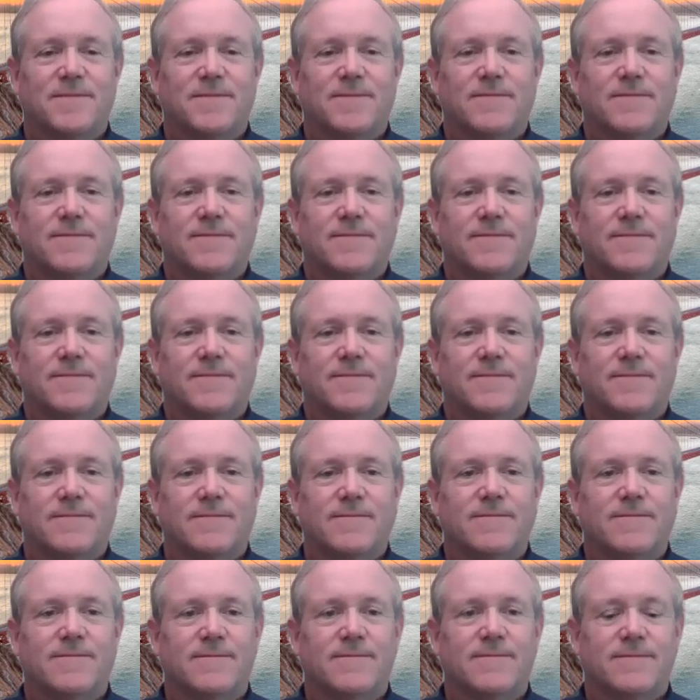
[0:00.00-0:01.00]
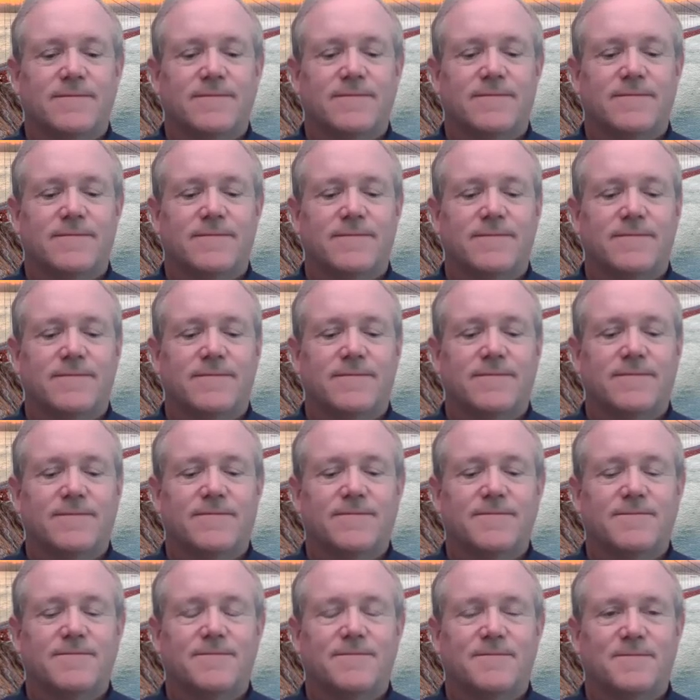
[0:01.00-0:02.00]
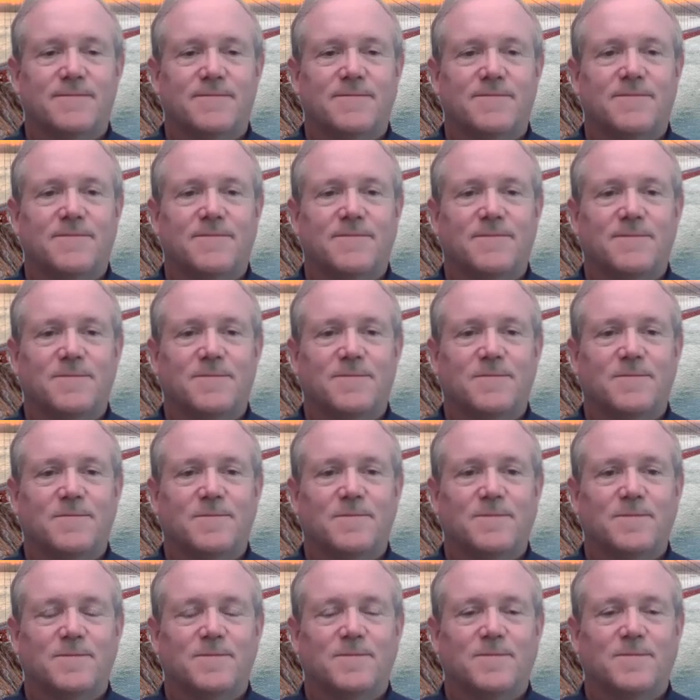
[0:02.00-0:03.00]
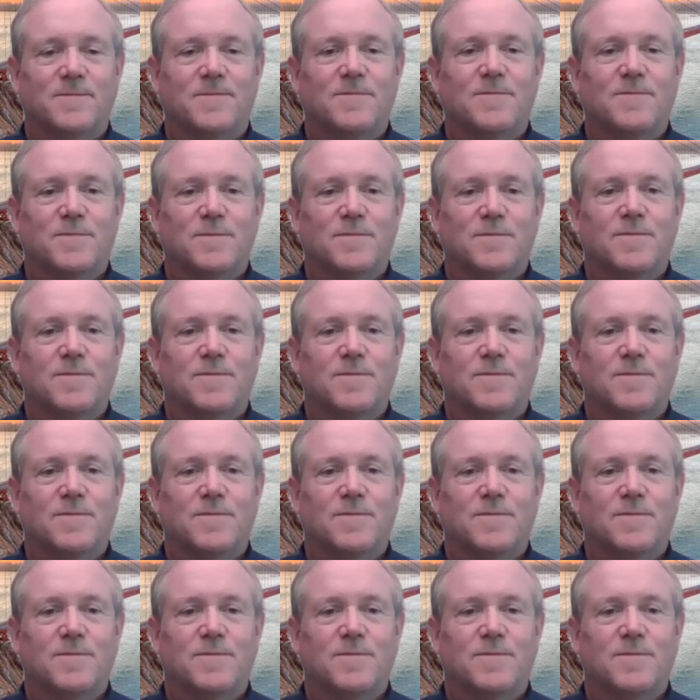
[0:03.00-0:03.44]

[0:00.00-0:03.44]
(not speaking)